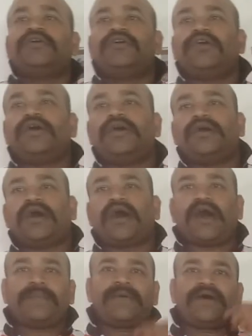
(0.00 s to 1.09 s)

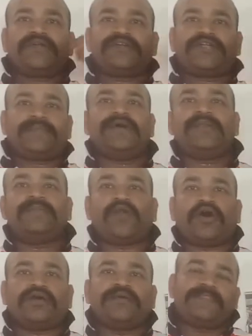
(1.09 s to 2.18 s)
up as a double
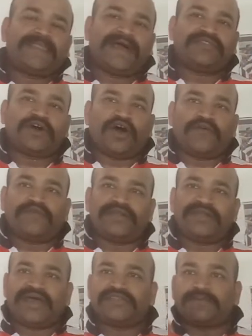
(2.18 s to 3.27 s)
block as often
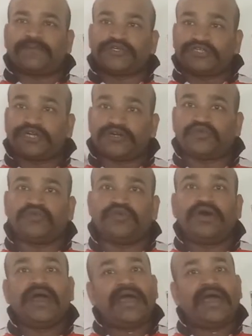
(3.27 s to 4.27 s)
as a position to